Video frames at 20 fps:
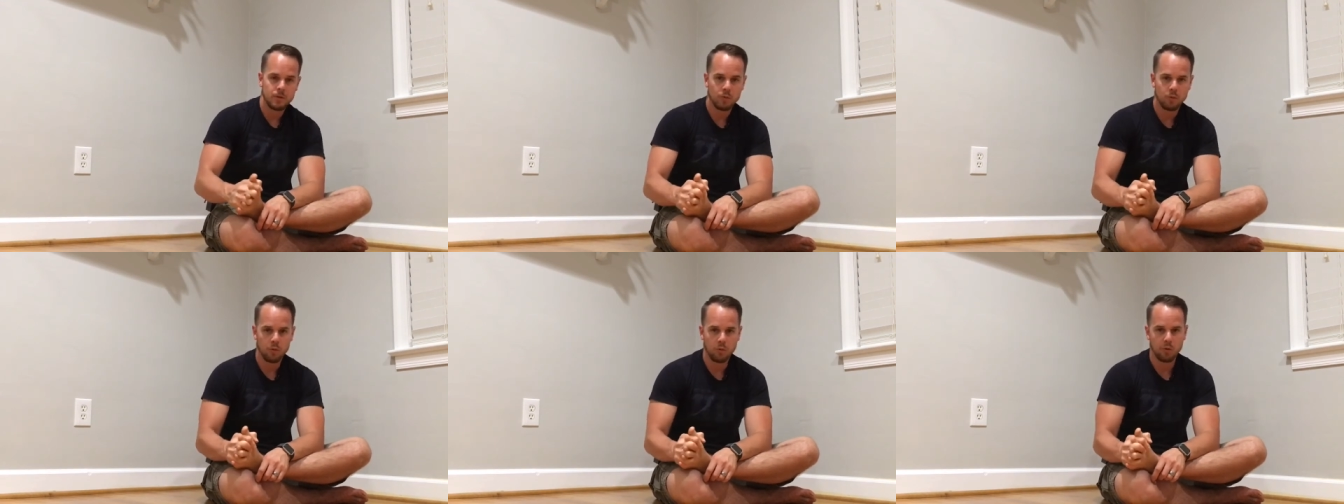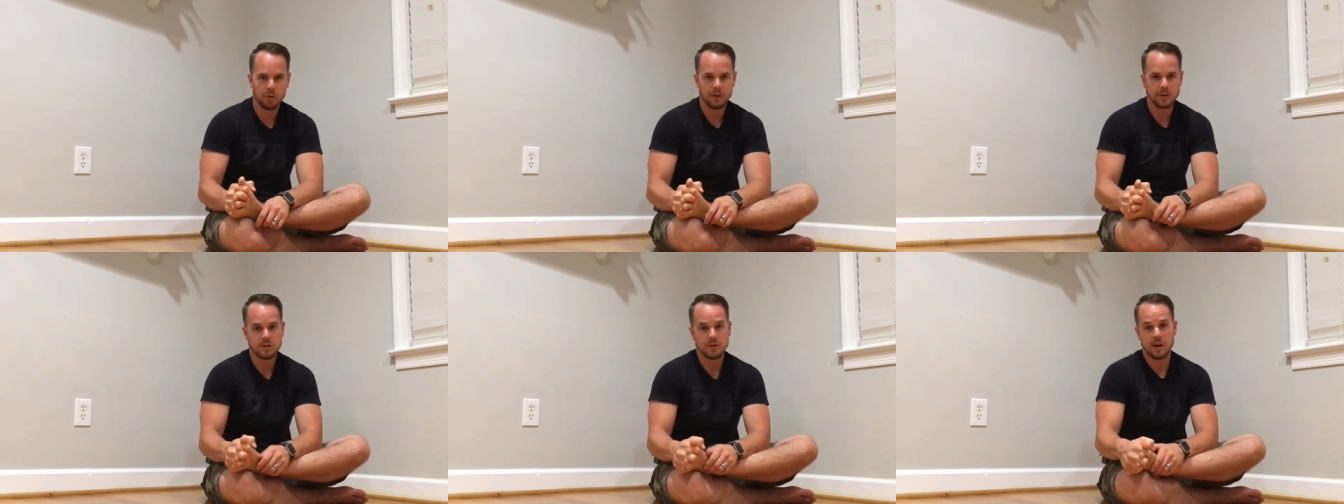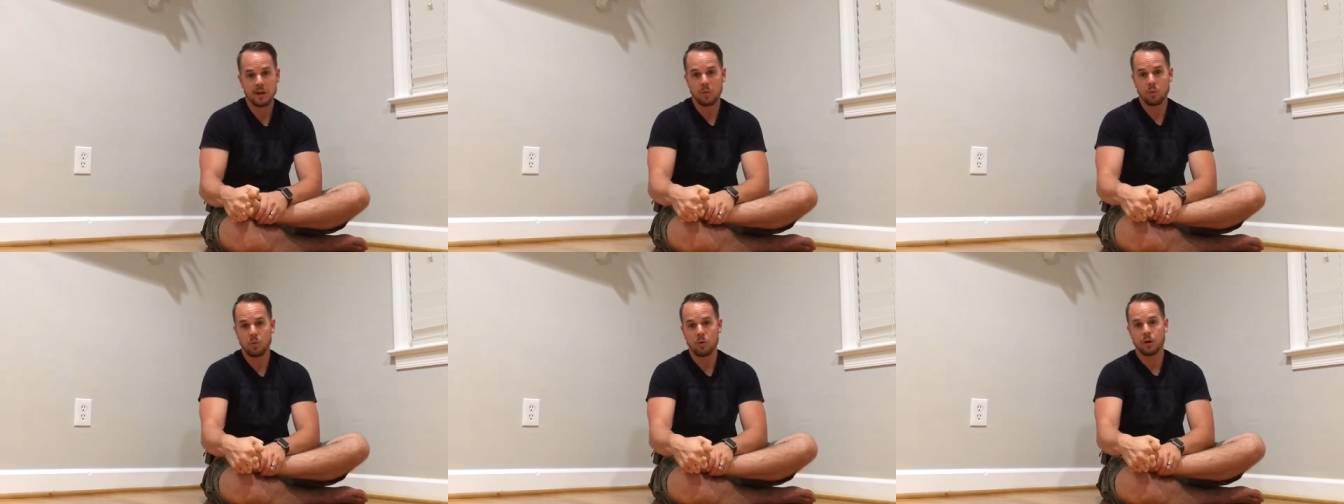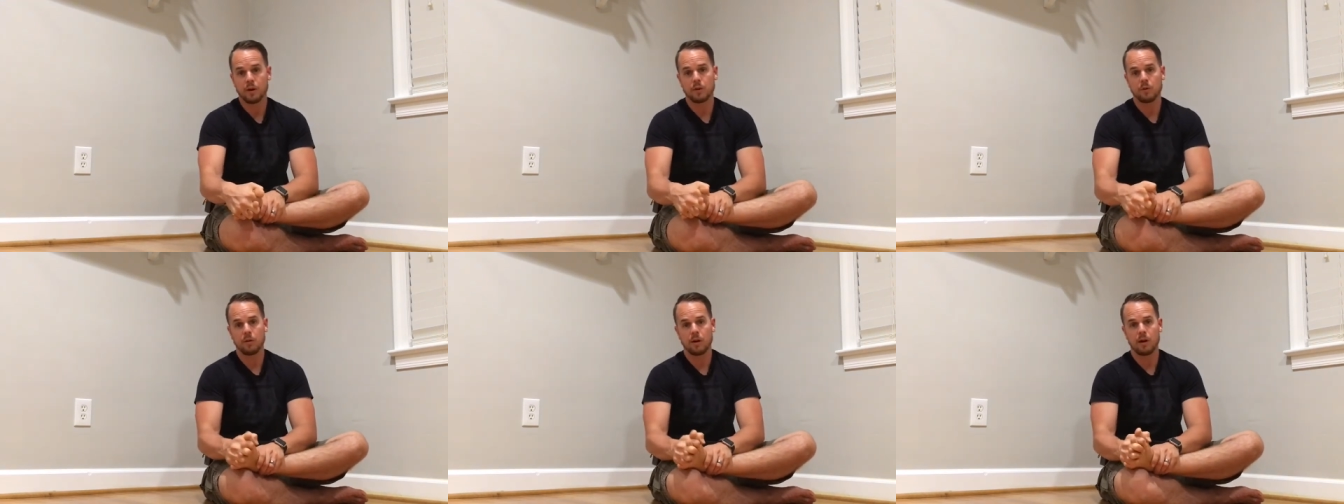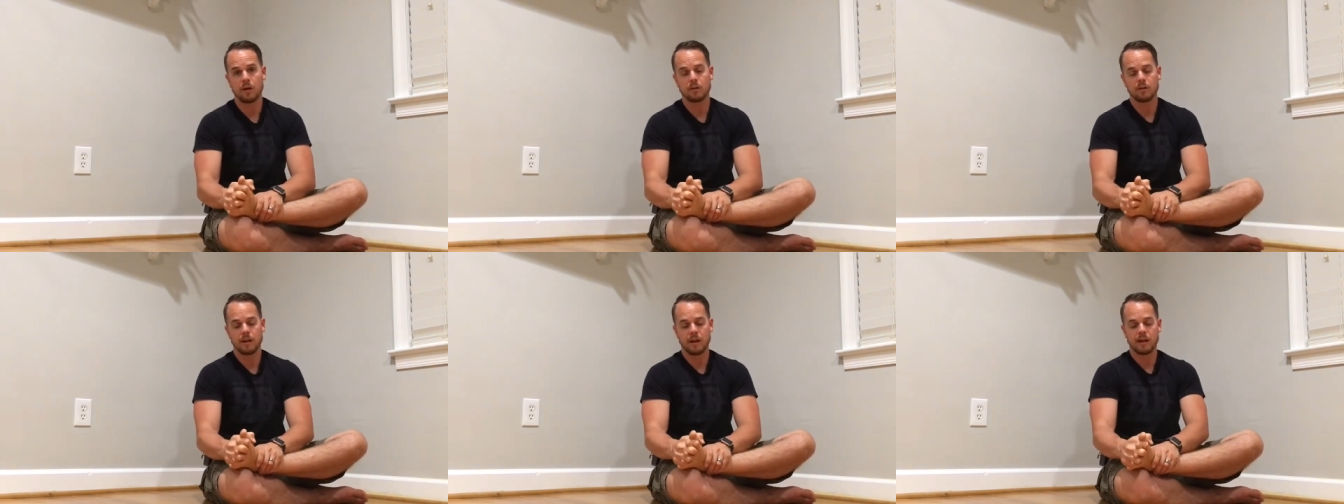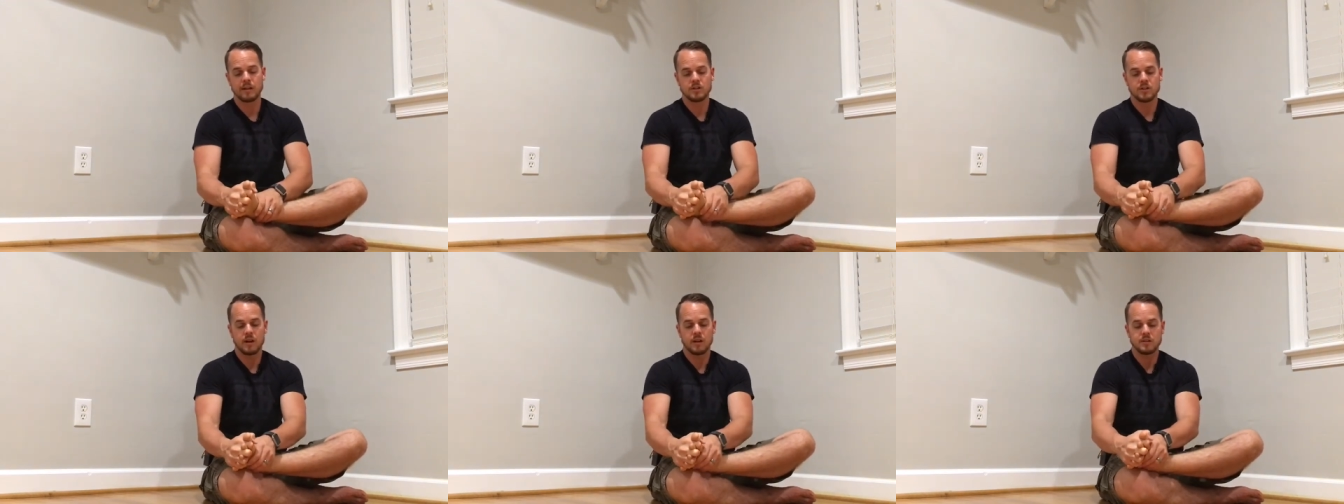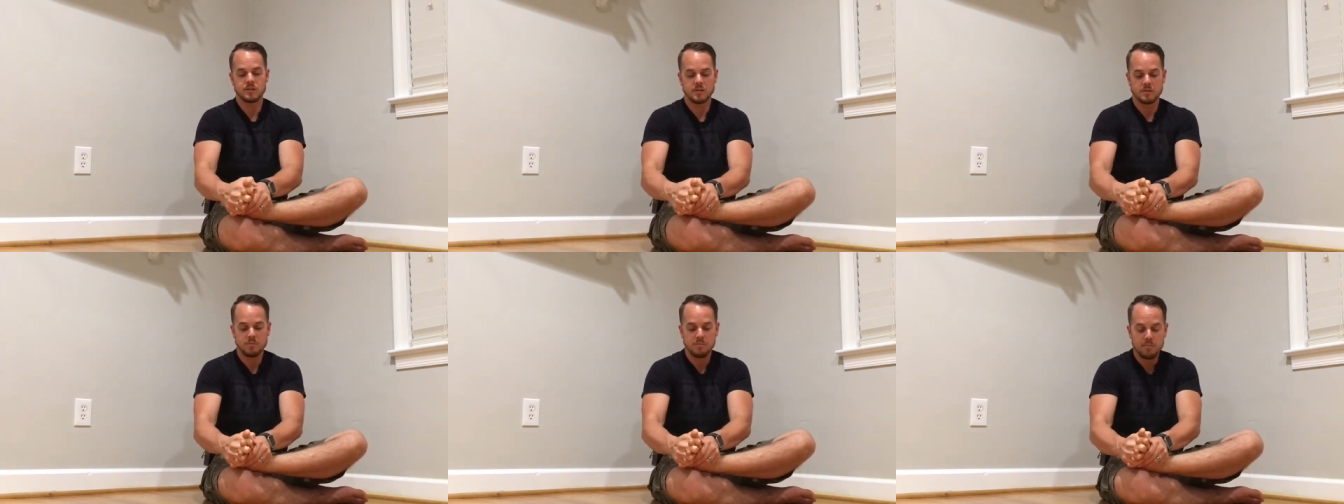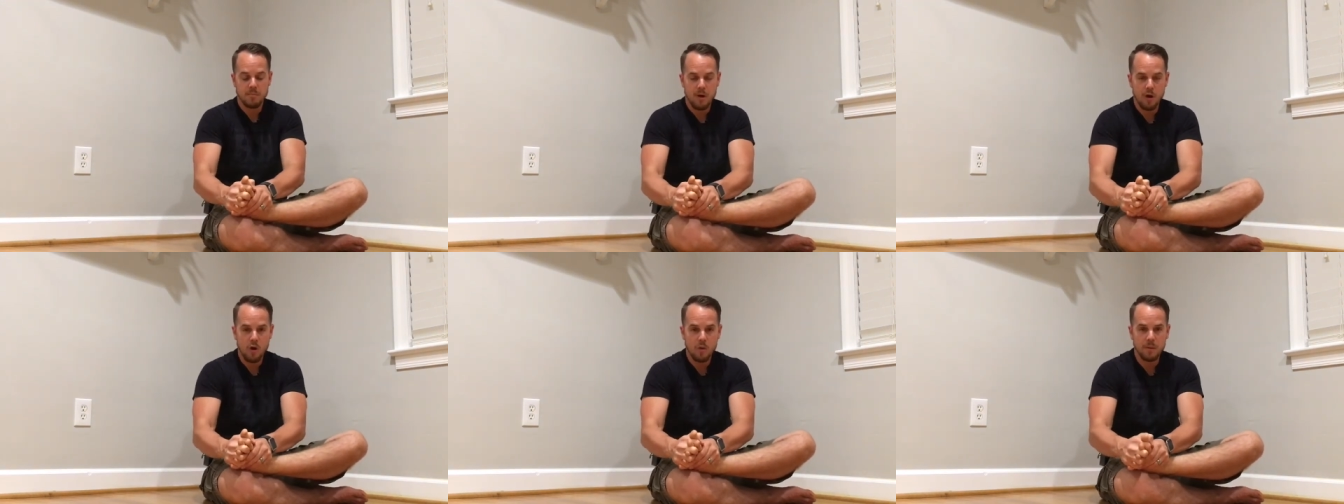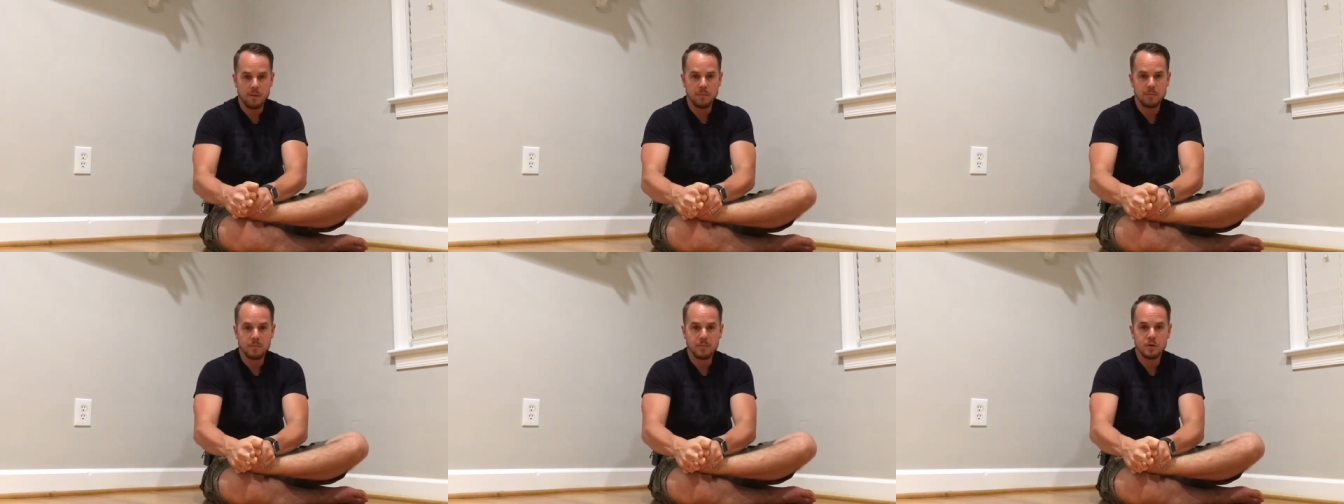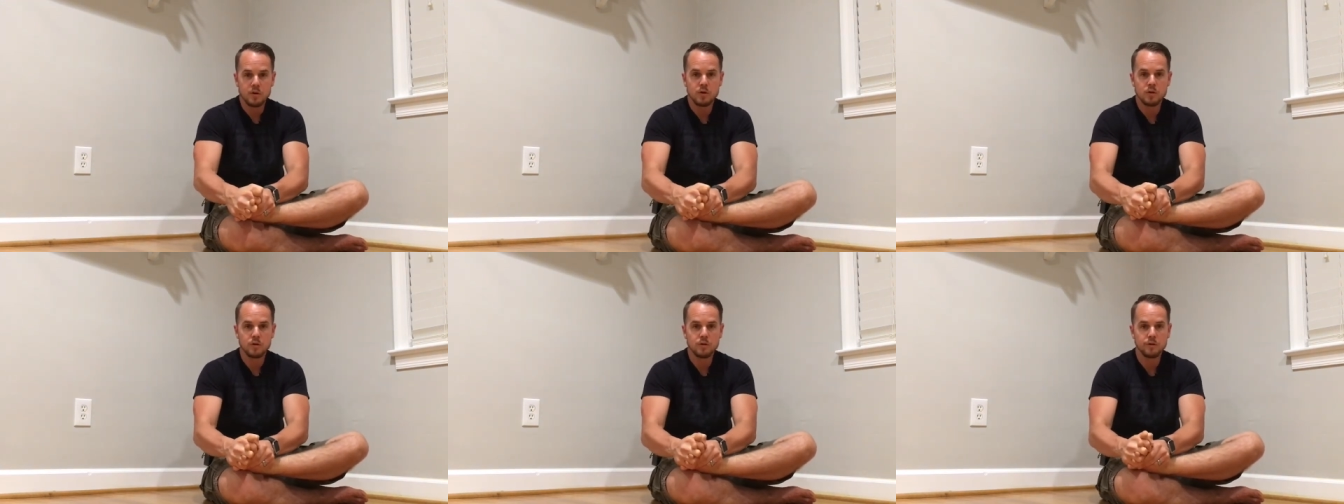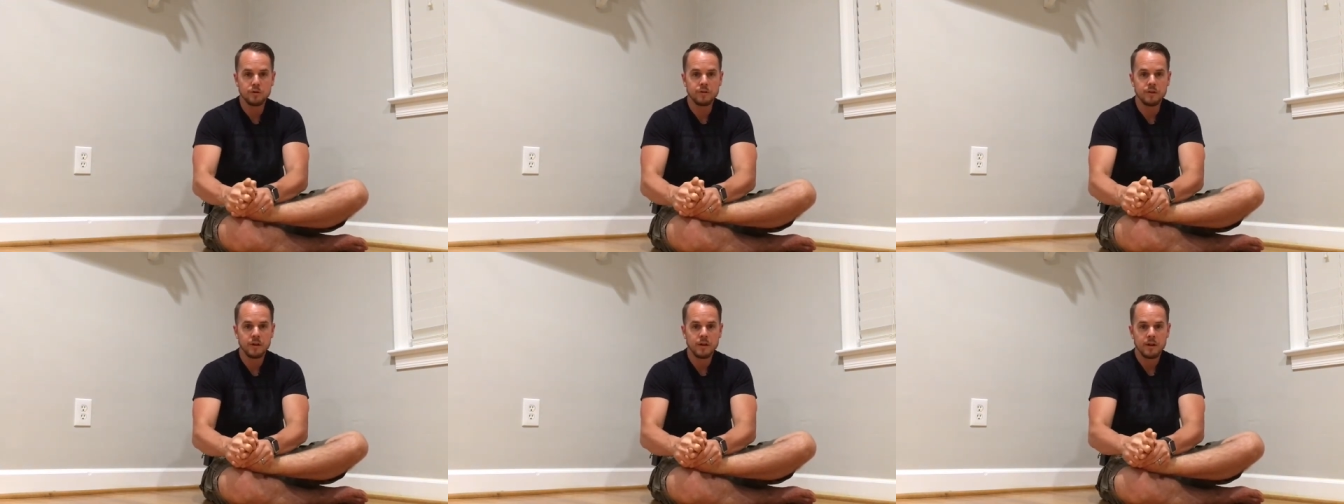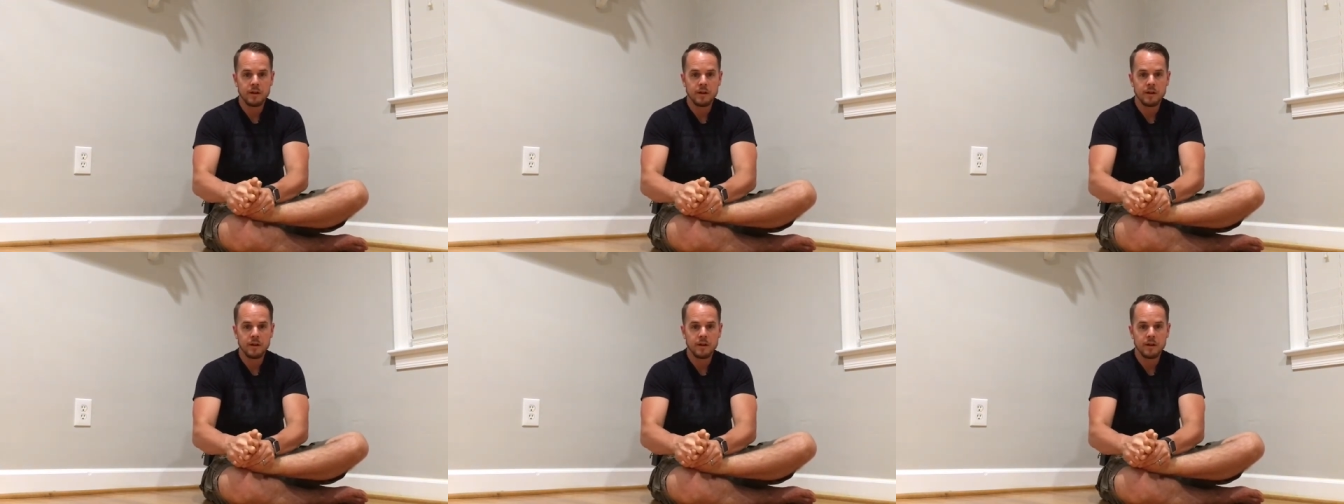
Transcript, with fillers: really try to work it around and try to just mob and move